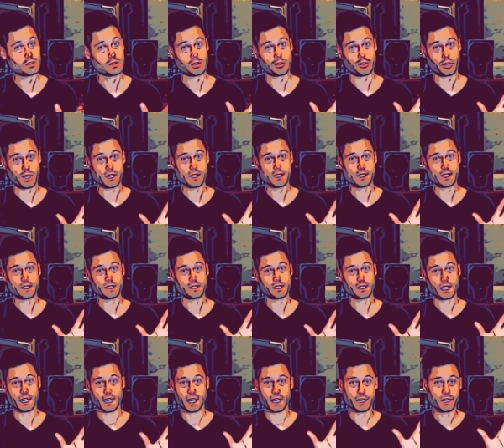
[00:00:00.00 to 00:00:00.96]
Crazy,
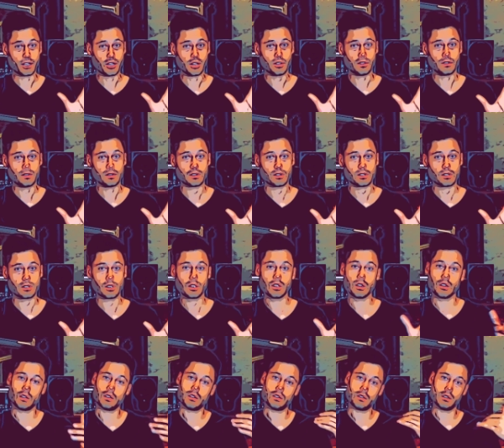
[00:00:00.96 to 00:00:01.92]
I know.
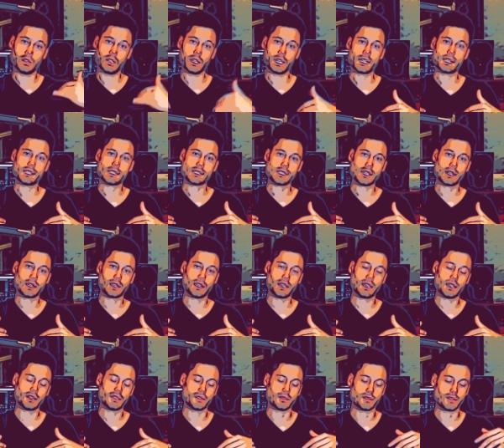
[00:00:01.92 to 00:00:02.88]
Let it sink
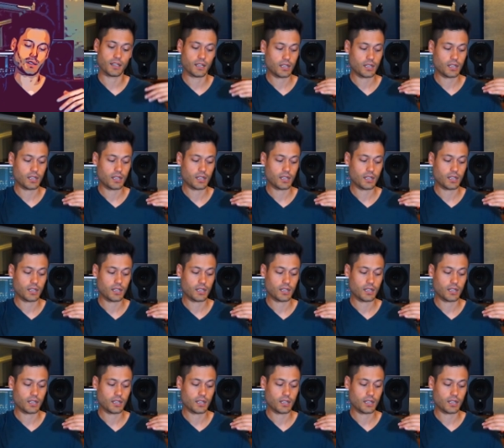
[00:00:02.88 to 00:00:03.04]
in.